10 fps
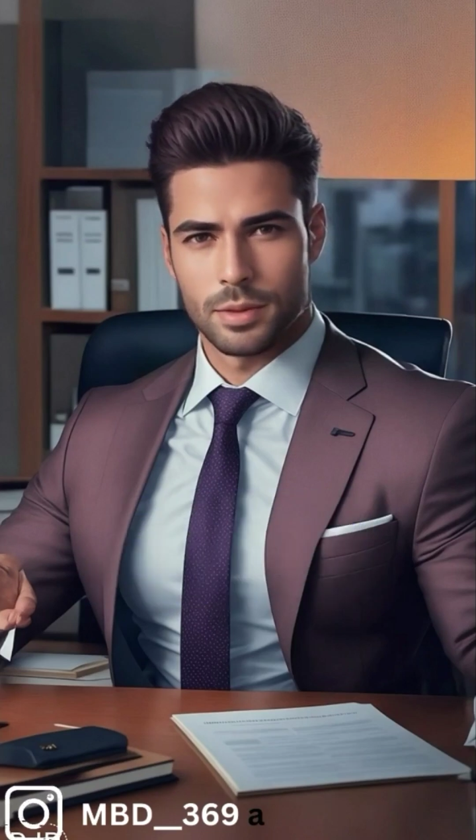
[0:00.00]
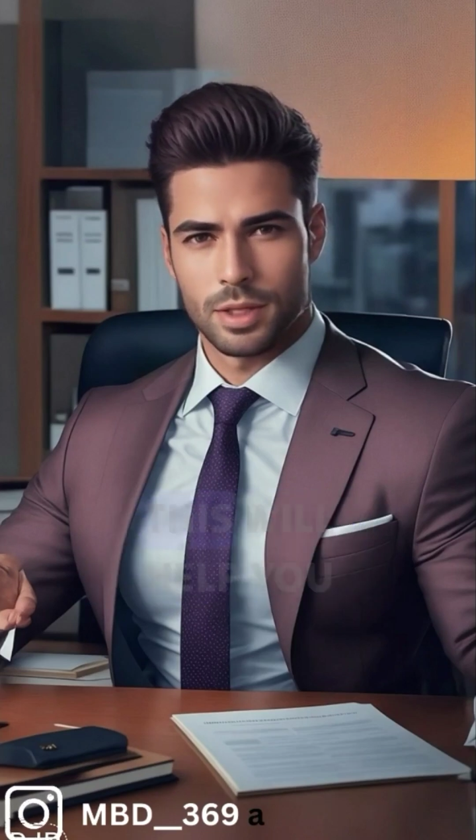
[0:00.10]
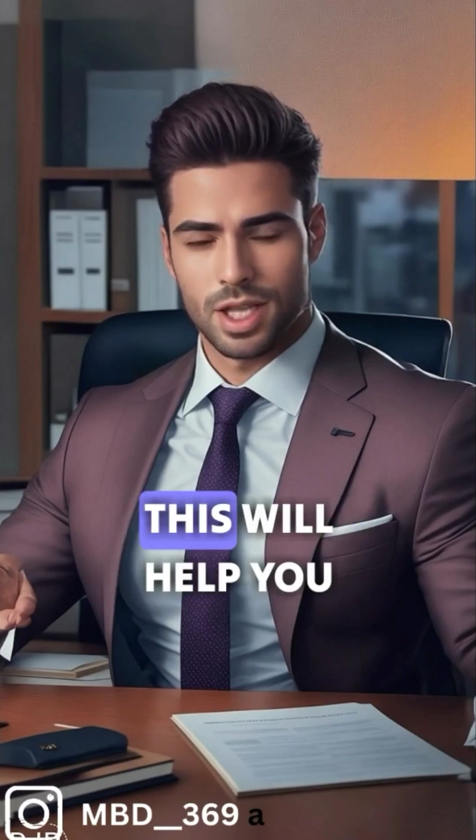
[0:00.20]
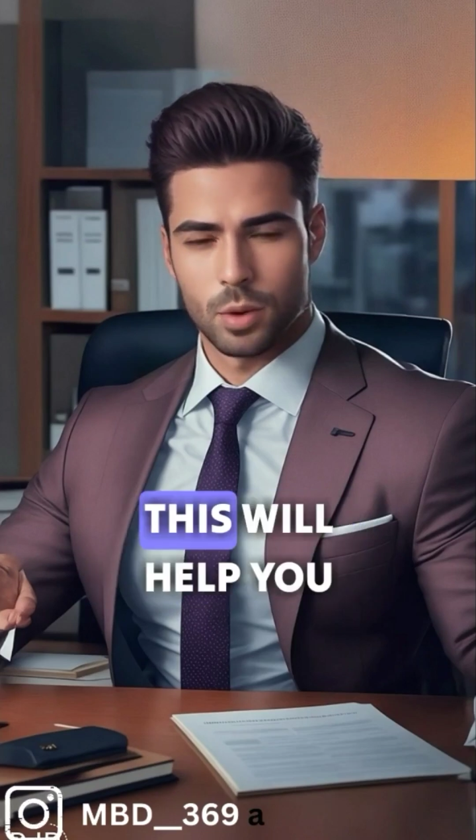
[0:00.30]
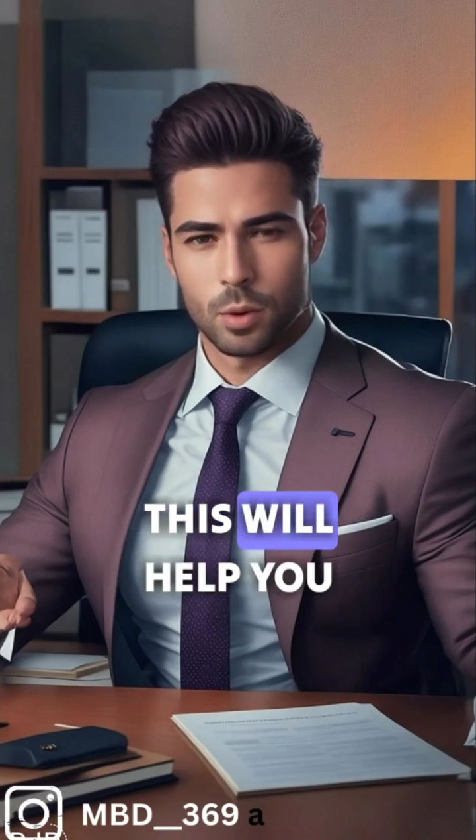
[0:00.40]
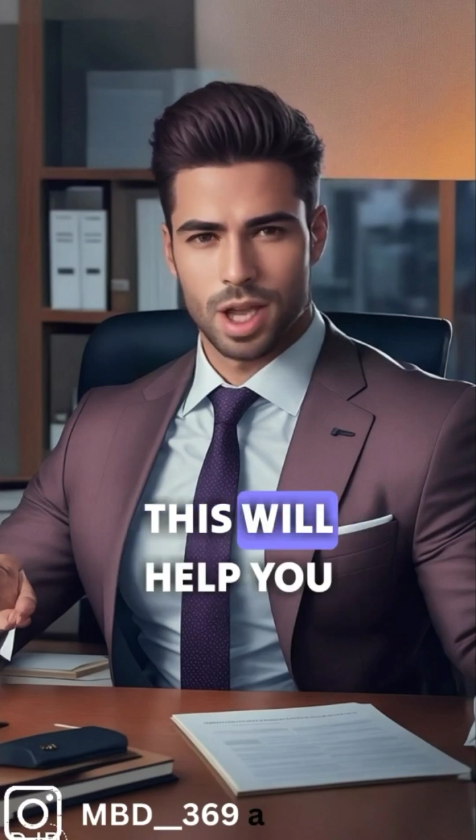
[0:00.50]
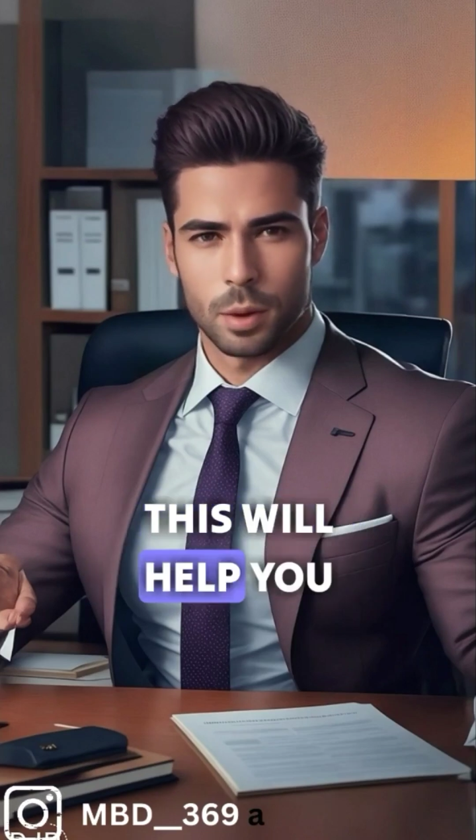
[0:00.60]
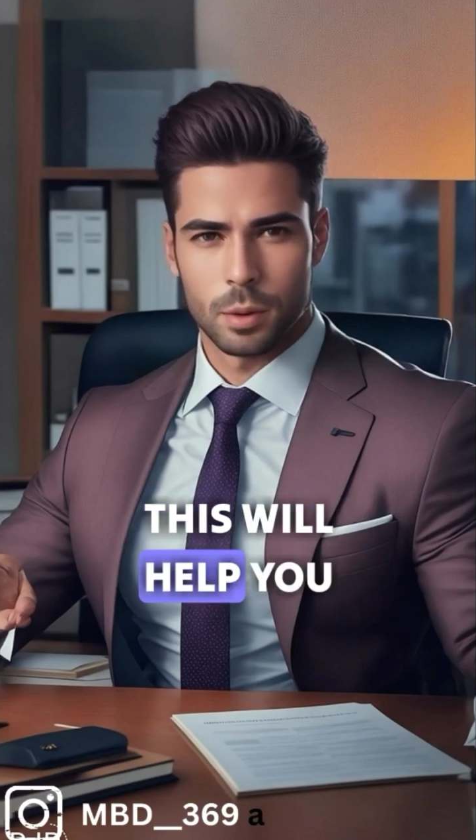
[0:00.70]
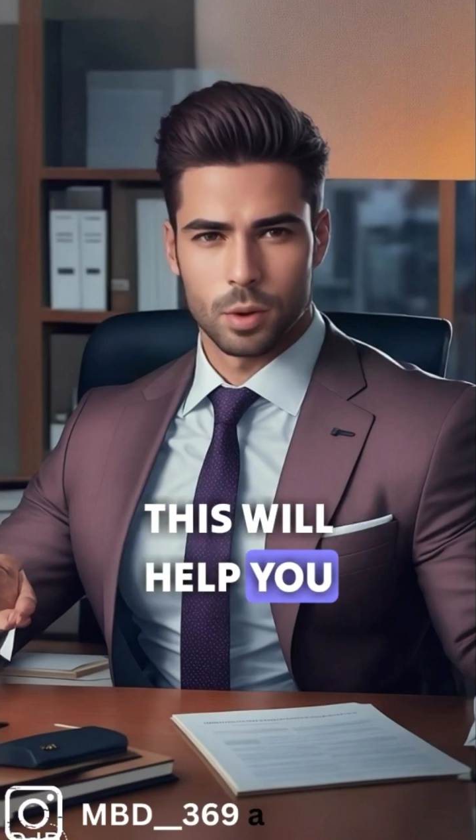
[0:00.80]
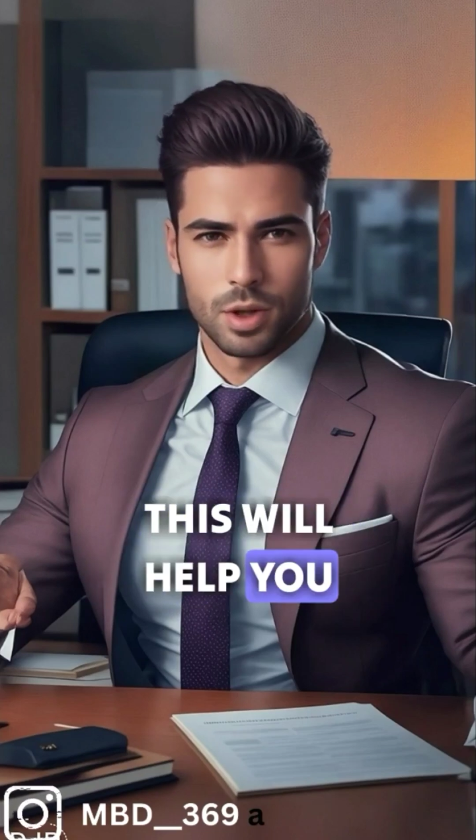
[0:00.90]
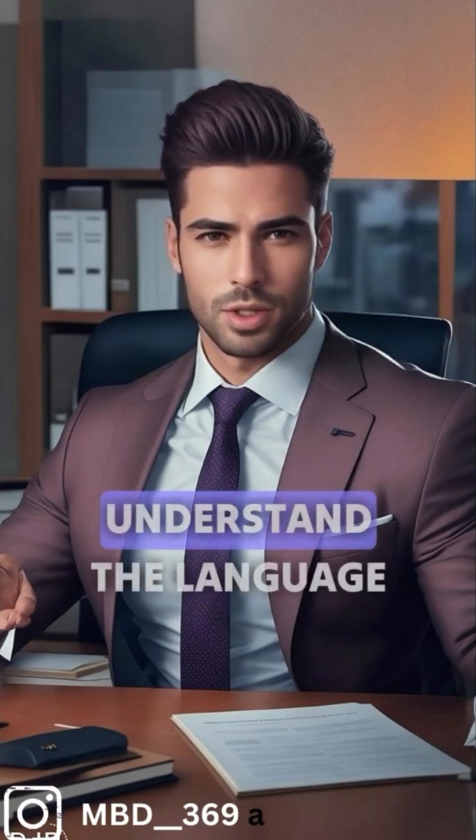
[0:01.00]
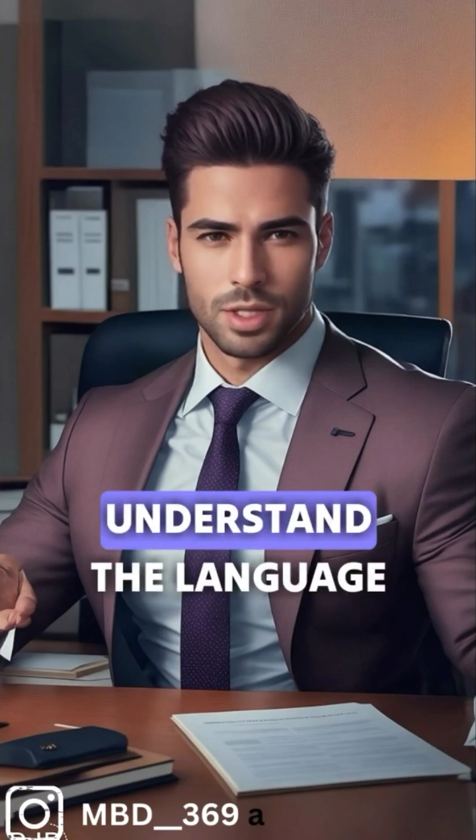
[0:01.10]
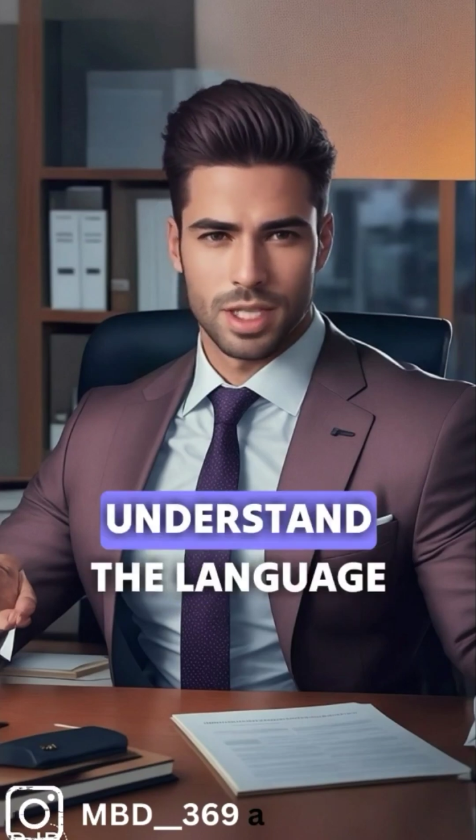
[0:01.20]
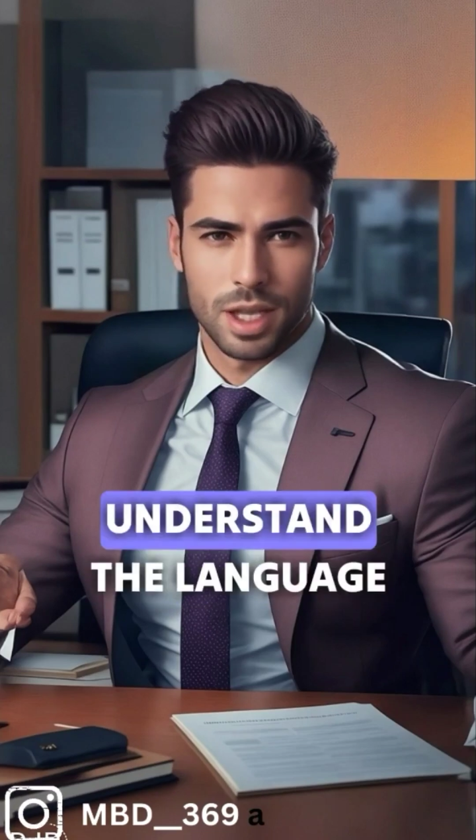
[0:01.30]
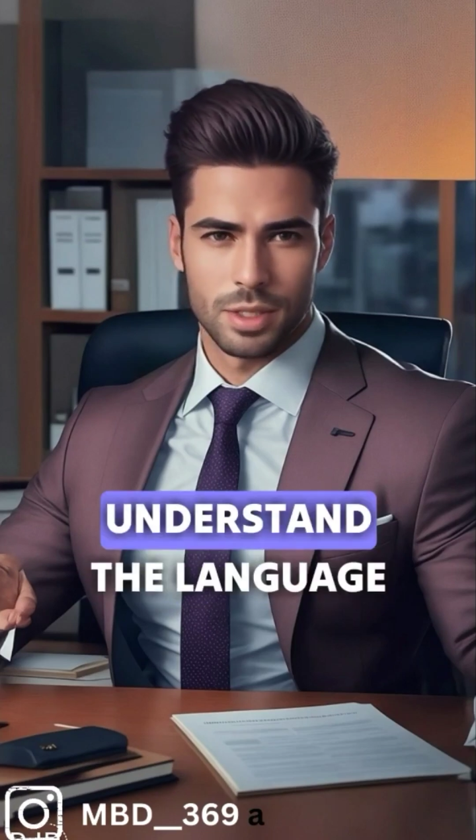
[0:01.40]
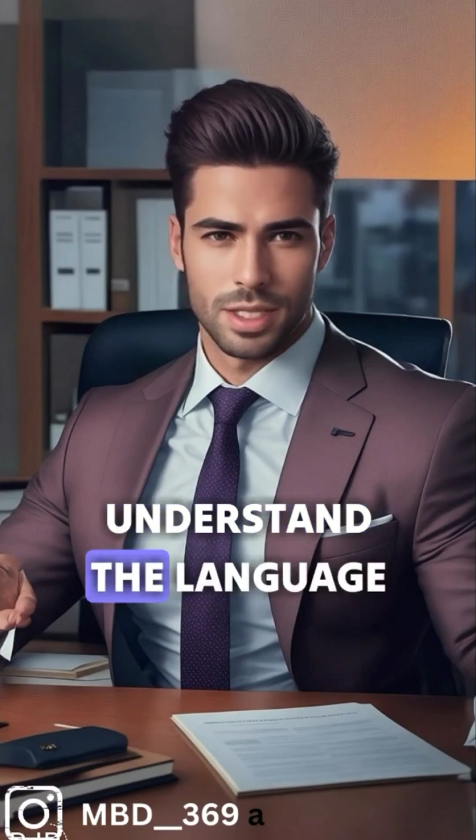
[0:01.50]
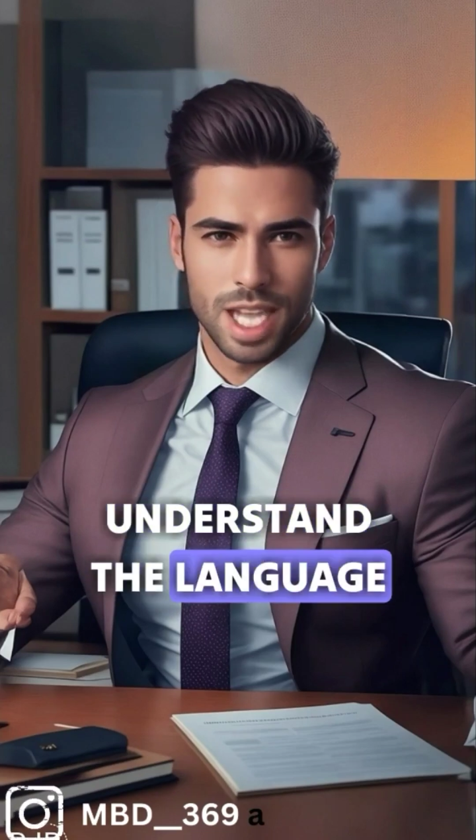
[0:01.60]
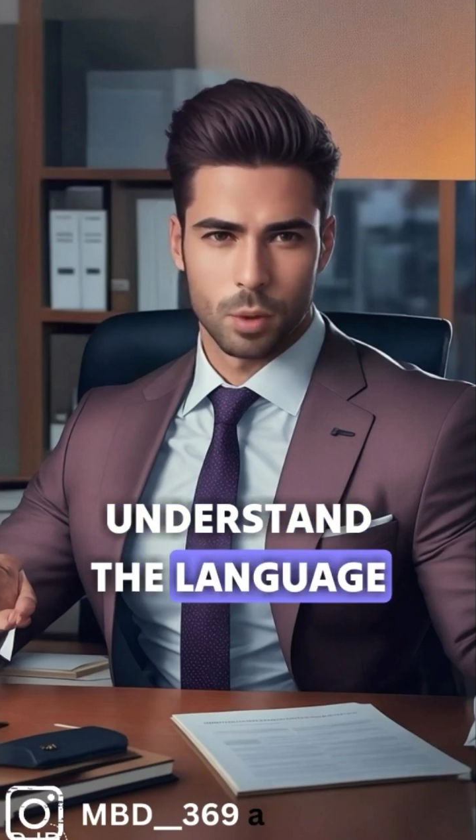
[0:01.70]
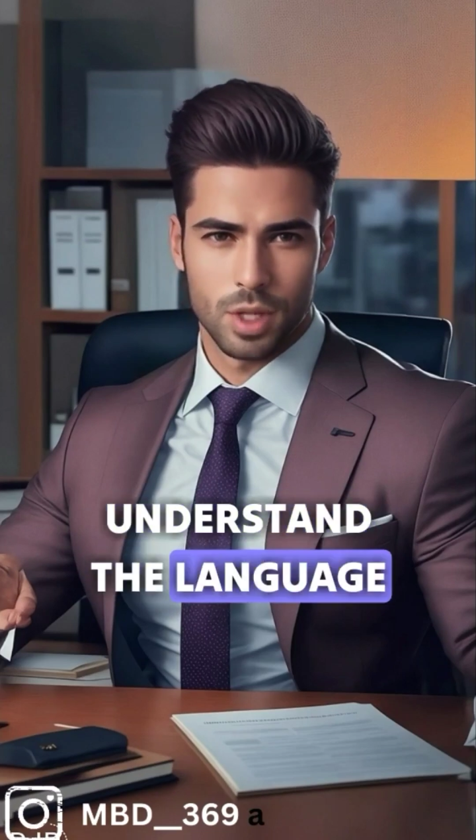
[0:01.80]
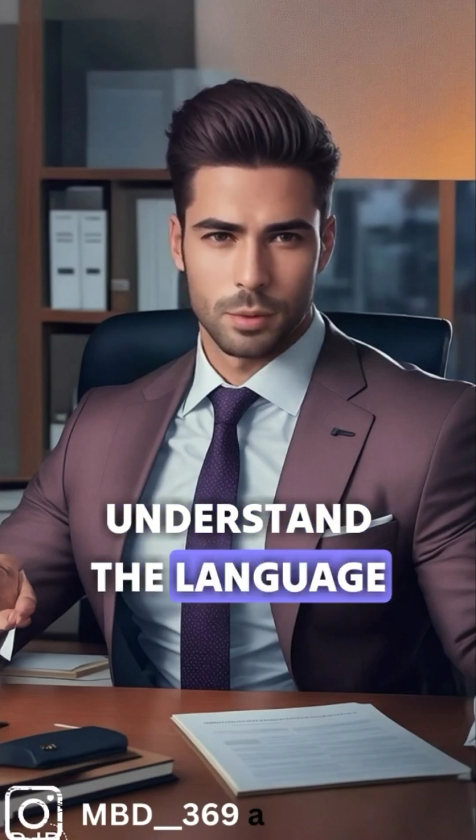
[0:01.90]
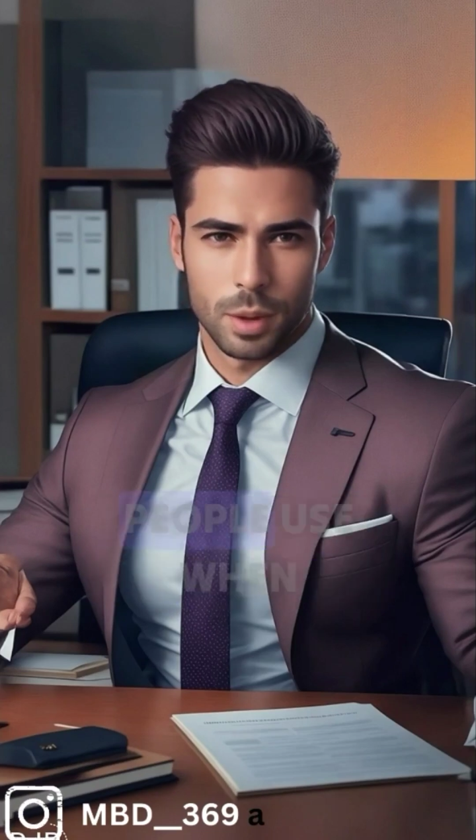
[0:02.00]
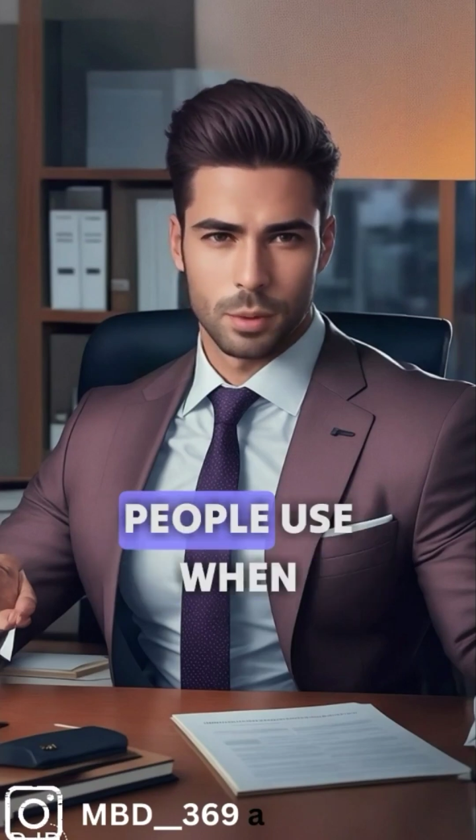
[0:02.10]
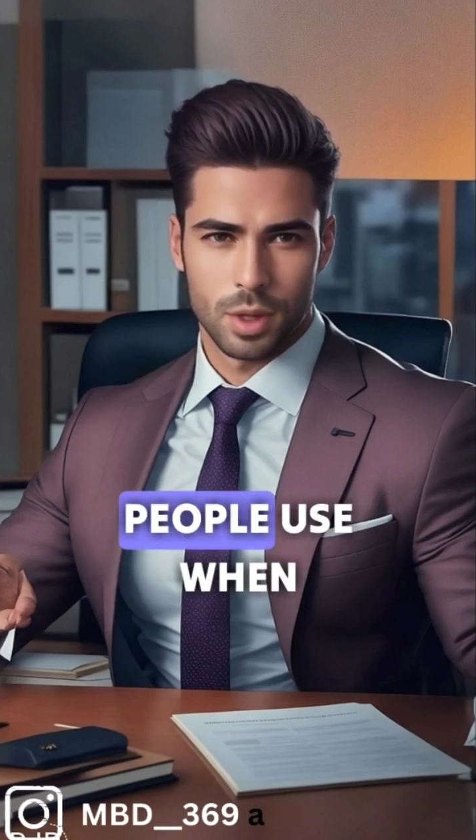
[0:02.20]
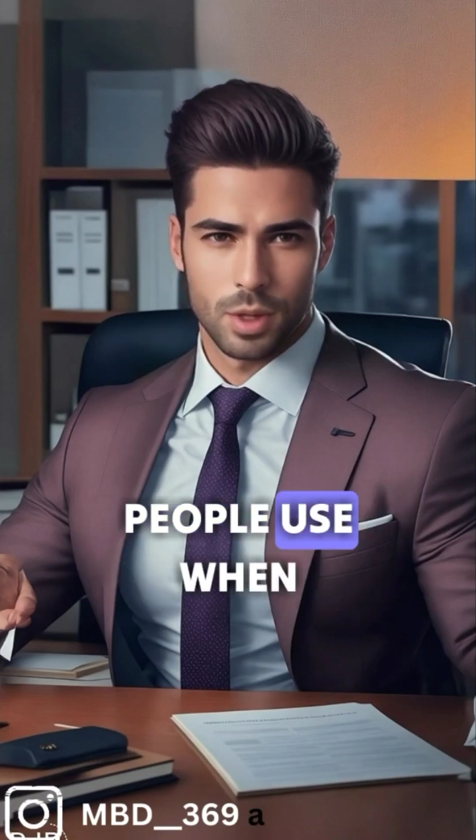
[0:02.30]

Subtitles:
This will help you understand the language people